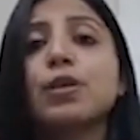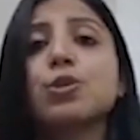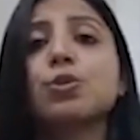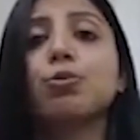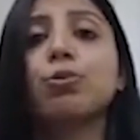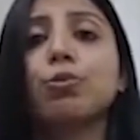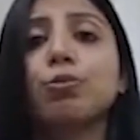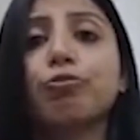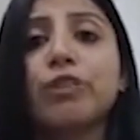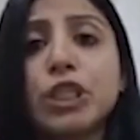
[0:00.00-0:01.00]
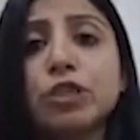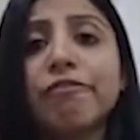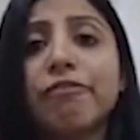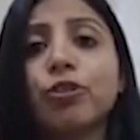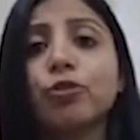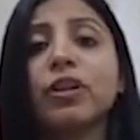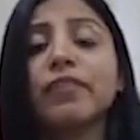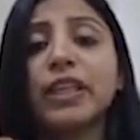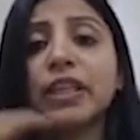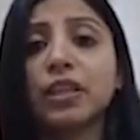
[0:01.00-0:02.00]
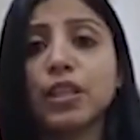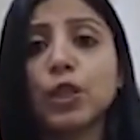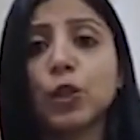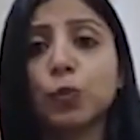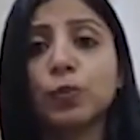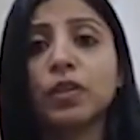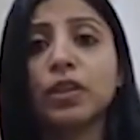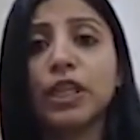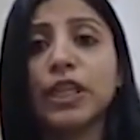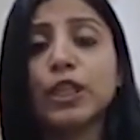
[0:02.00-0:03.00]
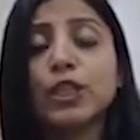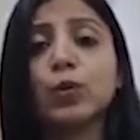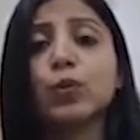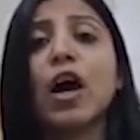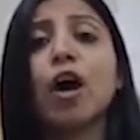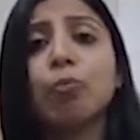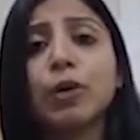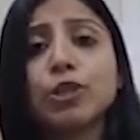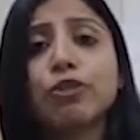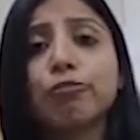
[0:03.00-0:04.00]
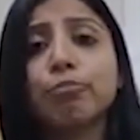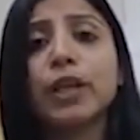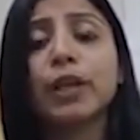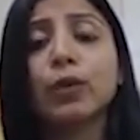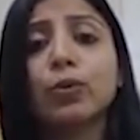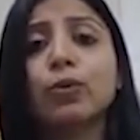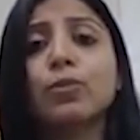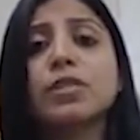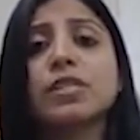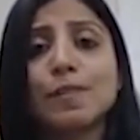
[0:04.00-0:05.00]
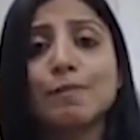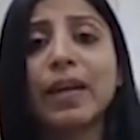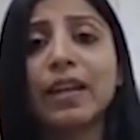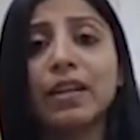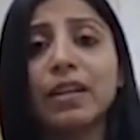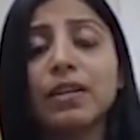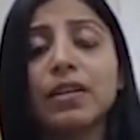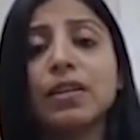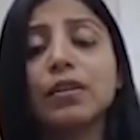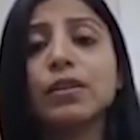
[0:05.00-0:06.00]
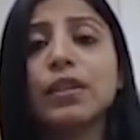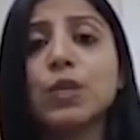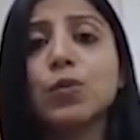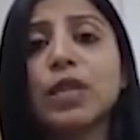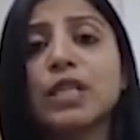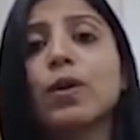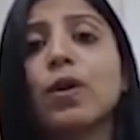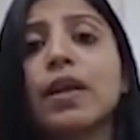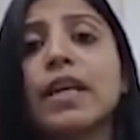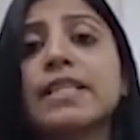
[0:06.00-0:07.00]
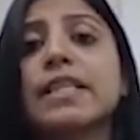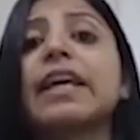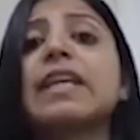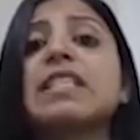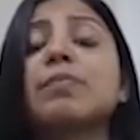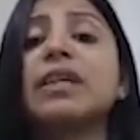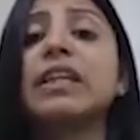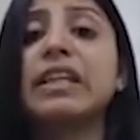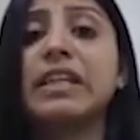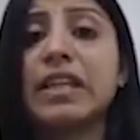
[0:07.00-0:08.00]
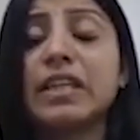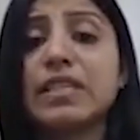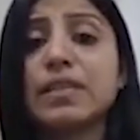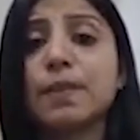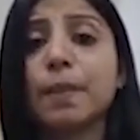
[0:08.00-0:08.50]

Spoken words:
So, which food, when consumed, leads to how much of blood glucose spike? Now, that's what is called as glycemic index.